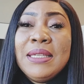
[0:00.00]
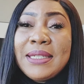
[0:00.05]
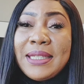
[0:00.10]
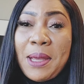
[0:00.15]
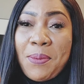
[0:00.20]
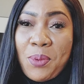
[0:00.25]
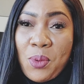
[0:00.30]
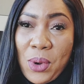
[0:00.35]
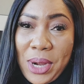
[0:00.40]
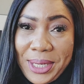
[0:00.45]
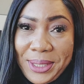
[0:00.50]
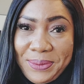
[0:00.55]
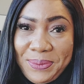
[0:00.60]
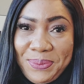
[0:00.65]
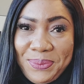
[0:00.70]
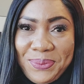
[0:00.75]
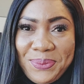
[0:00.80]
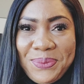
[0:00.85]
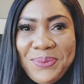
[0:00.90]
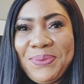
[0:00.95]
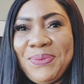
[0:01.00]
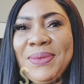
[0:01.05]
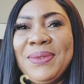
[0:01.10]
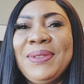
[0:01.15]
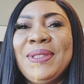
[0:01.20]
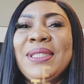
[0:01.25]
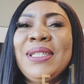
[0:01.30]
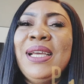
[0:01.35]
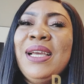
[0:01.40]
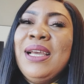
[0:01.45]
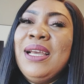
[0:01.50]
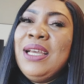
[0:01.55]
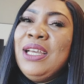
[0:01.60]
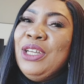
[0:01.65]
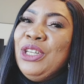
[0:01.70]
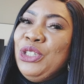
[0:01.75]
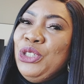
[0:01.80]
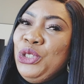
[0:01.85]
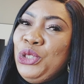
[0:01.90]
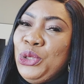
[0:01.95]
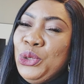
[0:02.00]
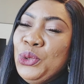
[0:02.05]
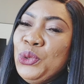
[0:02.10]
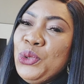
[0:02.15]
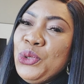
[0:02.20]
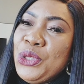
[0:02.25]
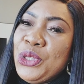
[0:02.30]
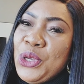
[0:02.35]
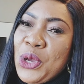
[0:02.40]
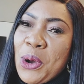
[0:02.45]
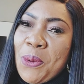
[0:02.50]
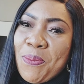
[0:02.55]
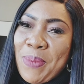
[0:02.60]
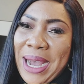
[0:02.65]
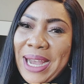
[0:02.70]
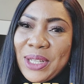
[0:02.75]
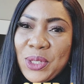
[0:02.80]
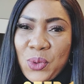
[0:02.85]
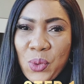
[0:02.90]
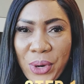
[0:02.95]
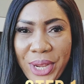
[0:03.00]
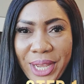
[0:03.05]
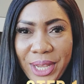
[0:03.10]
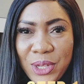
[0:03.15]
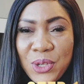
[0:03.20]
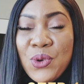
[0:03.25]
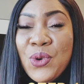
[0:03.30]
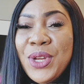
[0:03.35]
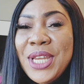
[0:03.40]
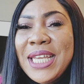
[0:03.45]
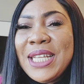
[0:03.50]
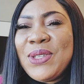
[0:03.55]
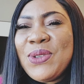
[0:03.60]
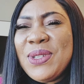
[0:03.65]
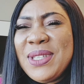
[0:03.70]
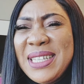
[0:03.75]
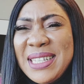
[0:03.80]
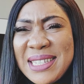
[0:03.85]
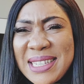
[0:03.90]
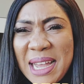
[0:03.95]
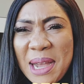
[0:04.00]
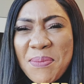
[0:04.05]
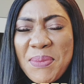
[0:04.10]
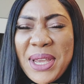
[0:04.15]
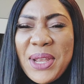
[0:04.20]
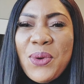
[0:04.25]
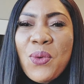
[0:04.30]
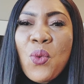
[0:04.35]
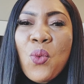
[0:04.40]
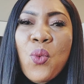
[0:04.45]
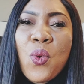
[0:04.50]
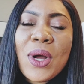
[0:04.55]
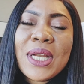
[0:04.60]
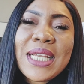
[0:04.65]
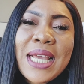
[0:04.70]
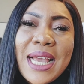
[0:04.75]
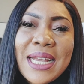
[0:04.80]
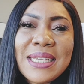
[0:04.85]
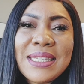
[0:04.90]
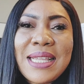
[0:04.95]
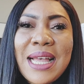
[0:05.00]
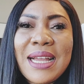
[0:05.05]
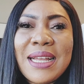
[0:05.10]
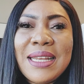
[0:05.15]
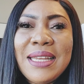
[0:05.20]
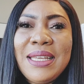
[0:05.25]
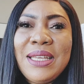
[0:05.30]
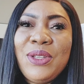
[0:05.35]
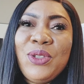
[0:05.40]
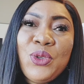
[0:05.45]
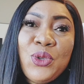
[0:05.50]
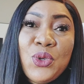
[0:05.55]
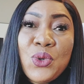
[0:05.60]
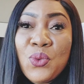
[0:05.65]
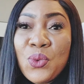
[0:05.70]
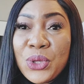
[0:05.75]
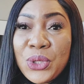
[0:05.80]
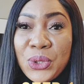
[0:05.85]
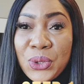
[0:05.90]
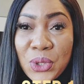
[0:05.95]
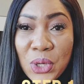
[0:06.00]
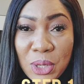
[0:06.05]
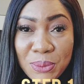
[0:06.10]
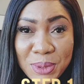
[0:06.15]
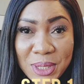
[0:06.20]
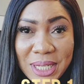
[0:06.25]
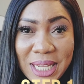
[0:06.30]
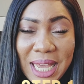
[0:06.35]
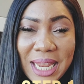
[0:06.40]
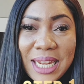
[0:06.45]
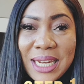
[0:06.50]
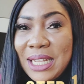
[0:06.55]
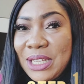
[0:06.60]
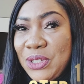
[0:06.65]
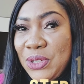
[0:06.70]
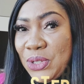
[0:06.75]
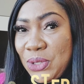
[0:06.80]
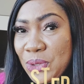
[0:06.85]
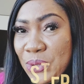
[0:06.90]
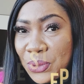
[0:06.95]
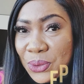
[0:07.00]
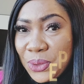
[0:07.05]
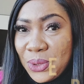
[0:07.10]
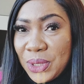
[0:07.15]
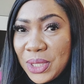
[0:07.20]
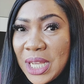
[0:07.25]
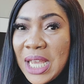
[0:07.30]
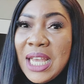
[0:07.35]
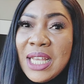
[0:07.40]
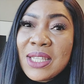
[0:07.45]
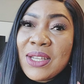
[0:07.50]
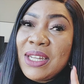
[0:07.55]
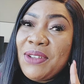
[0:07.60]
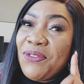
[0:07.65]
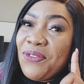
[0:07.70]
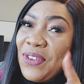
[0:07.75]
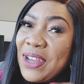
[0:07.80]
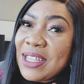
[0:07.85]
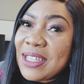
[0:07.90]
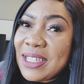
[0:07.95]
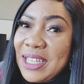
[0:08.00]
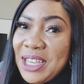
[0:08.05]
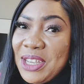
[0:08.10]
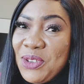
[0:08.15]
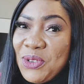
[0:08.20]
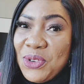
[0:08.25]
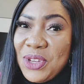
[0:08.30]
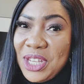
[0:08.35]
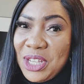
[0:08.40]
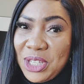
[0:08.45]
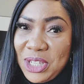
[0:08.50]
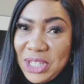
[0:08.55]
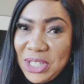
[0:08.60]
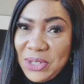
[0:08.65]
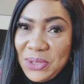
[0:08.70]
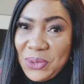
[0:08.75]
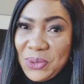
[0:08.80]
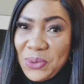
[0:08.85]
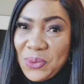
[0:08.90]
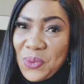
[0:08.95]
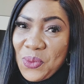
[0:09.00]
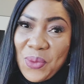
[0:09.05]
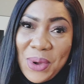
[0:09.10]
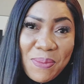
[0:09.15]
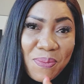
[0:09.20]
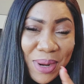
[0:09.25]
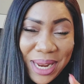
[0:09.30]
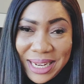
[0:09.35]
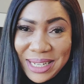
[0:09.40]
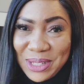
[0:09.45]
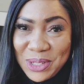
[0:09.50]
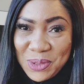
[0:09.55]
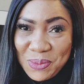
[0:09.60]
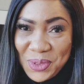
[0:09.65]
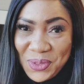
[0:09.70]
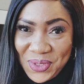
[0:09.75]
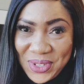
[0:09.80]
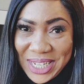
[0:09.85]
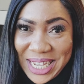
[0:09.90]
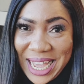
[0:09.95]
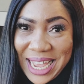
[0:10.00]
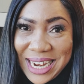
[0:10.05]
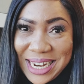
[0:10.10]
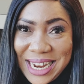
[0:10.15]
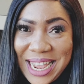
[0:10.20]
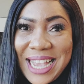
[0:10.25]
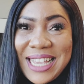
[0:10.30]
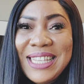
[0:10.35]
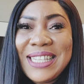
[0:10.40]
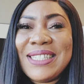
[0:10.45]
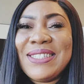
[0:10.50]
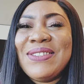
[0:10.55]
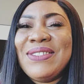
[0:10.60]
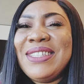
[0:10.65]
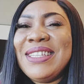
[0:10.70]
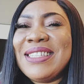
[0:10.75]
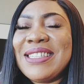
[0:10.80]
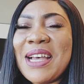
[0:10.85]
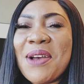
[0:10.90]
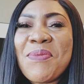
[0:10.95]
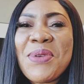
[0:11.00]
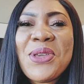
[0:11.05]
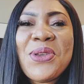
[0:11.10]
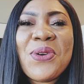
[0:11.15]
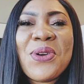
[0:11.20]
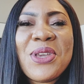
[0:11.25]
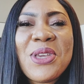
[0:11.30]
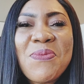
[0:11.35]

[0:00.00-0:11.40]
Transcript: Step 1. Choose your pathway. You need to determine what exactly do you want to come to Canada to do. So the first thing you need to do when planning to move to Canada is to determine your